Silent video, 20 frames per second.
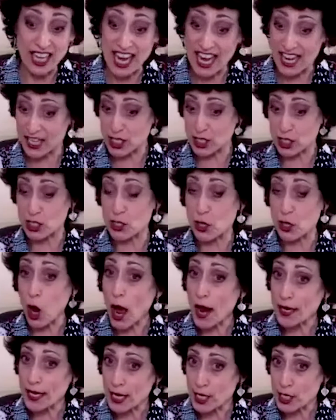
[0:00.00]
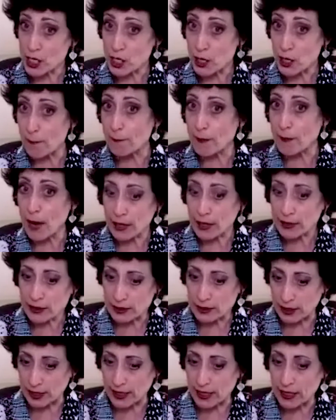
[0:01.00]
and it's not in your
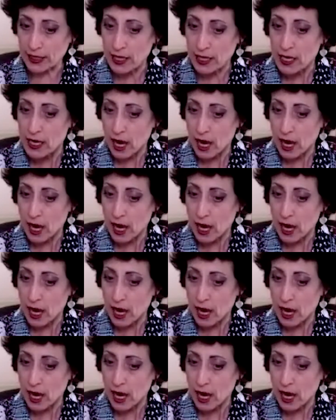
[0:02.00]
monthly,